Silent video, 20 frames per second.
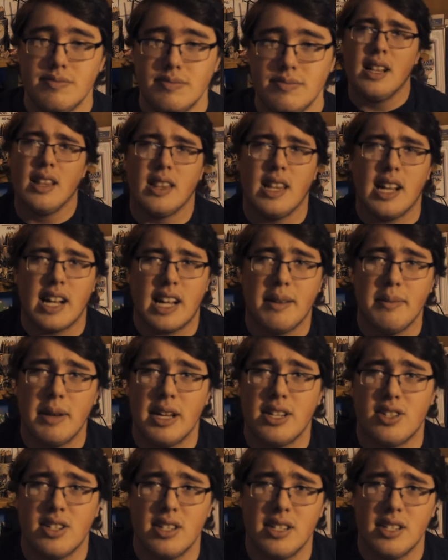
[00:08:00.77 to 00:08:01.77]
Like I
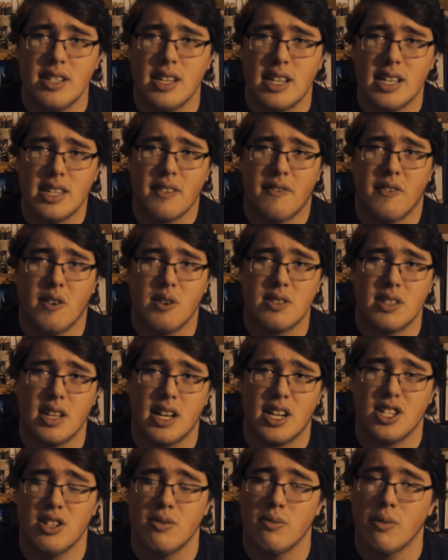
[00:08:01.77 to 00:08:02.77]
mentioned in the first
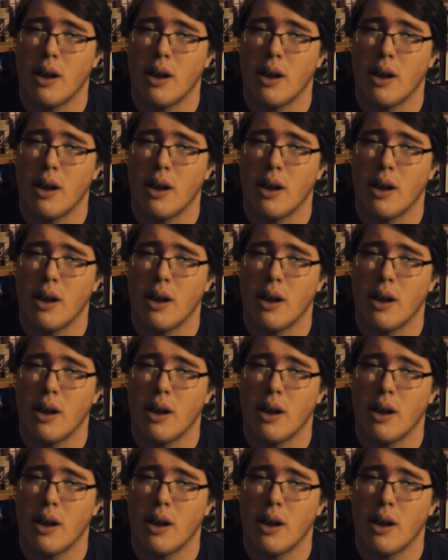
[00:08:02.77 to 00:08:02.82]
section